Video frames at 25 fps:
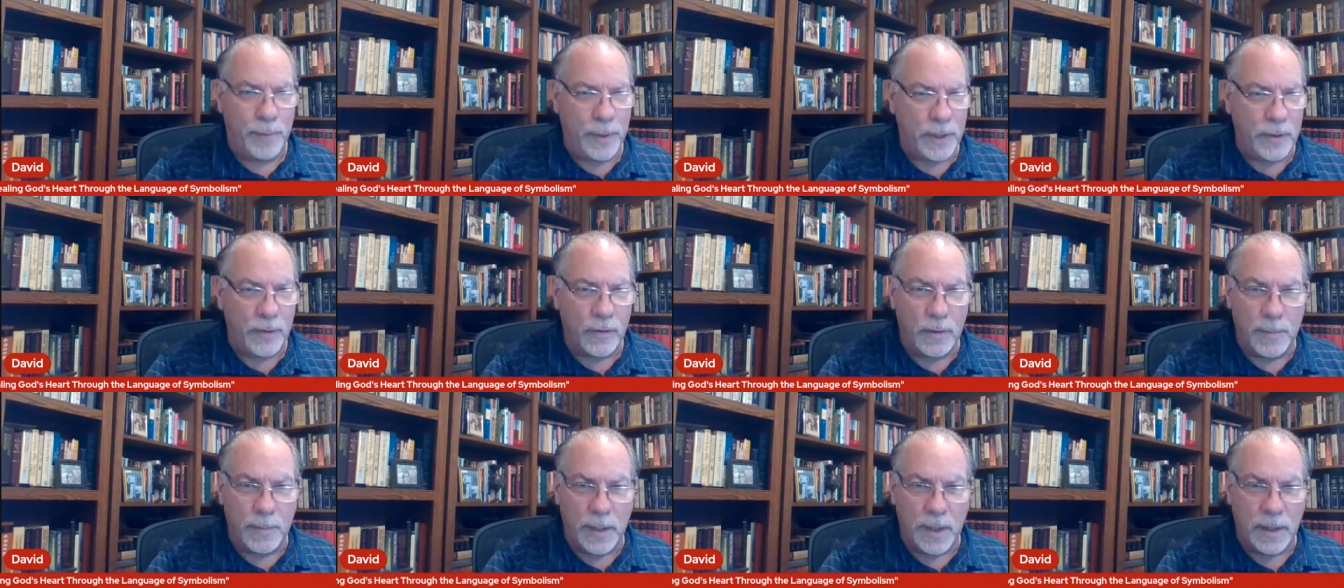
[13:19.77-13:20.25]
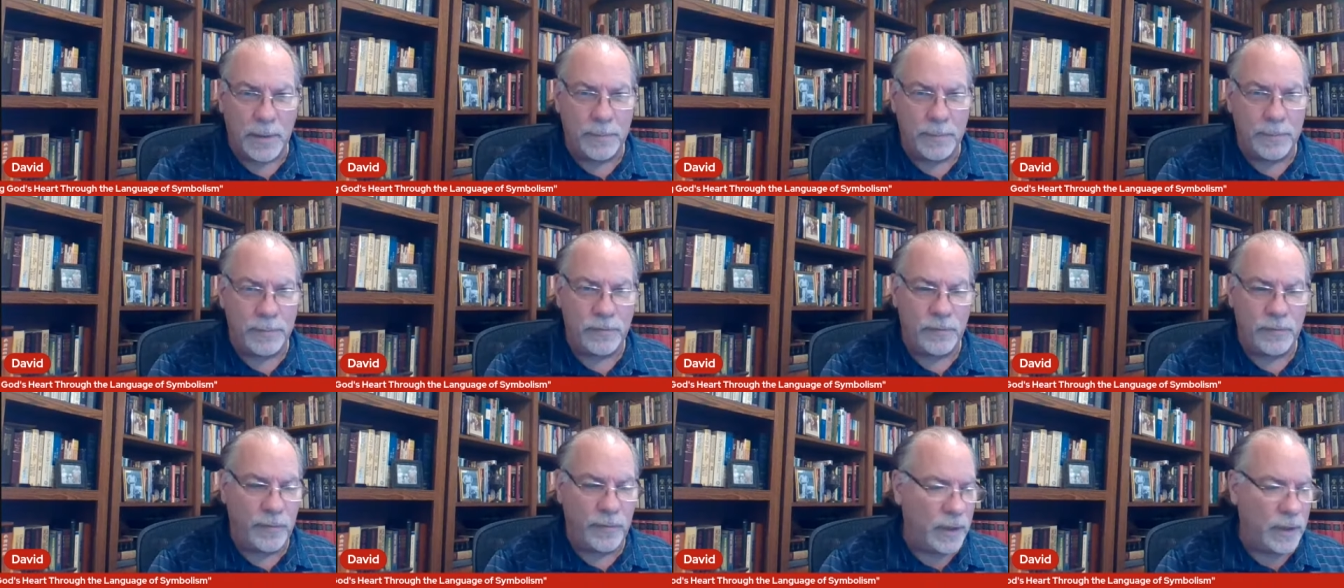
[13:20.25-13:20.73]
butter him
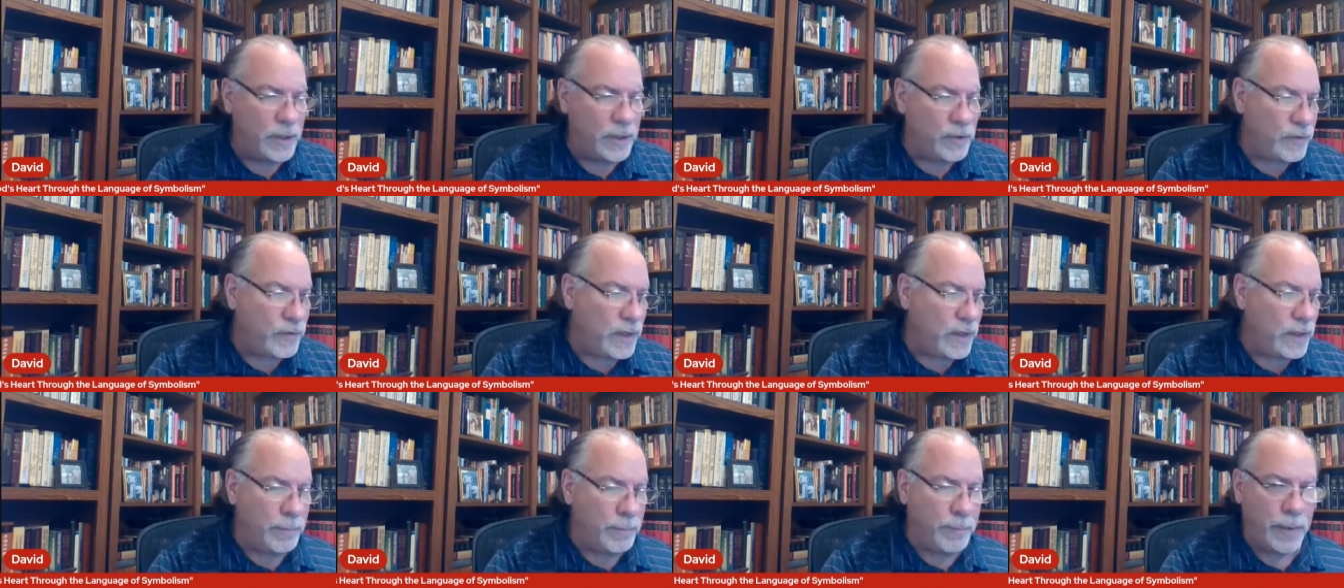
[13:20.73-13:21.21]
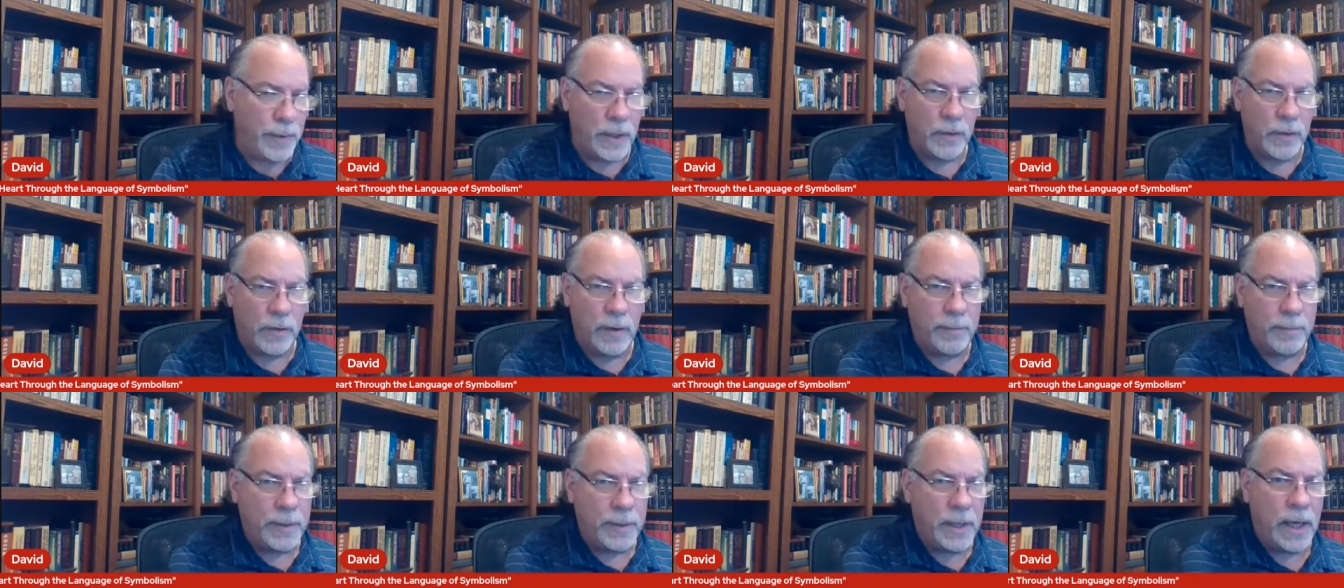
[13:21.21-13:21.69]
up, really tried to
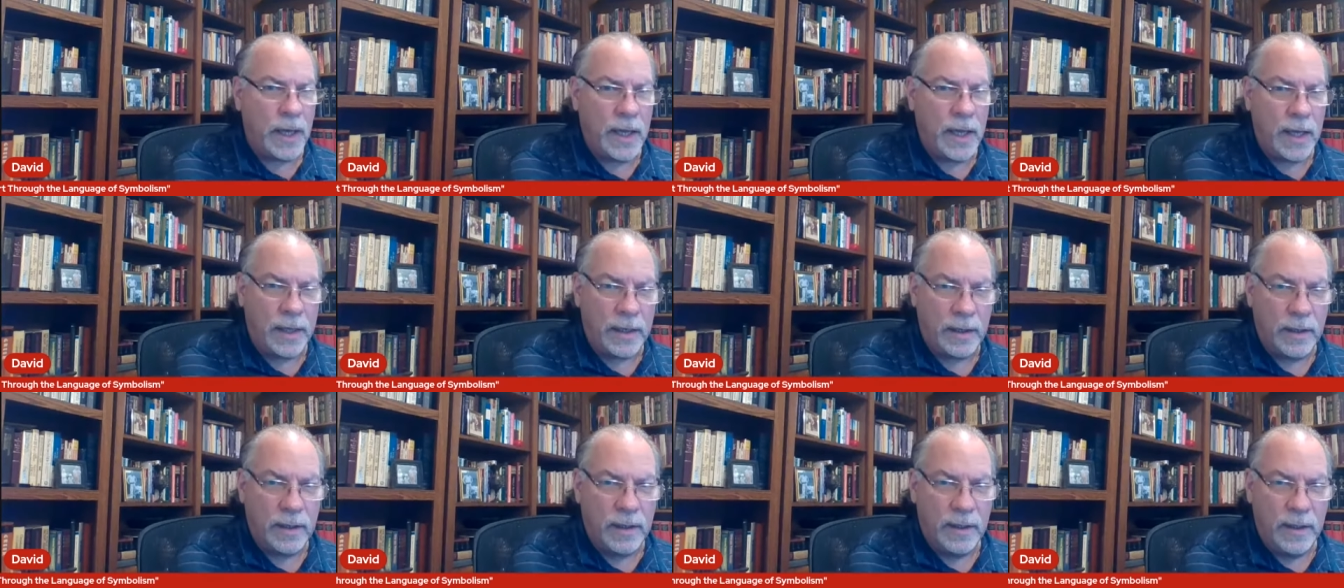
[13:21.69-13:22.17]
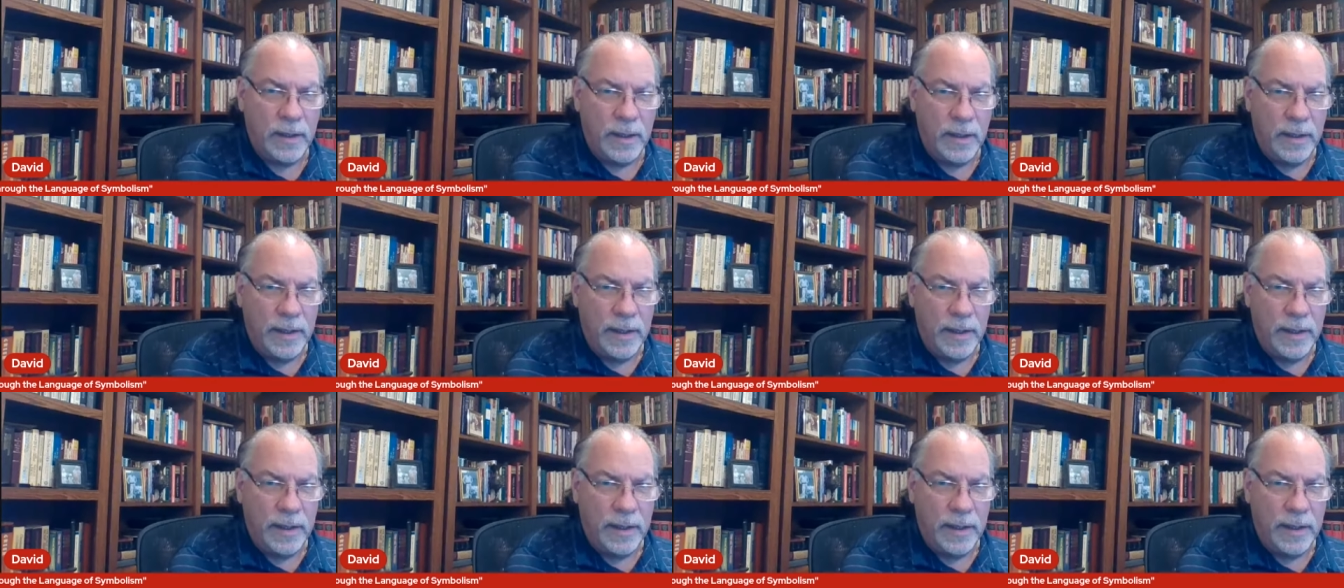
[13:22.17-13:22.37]
butter up God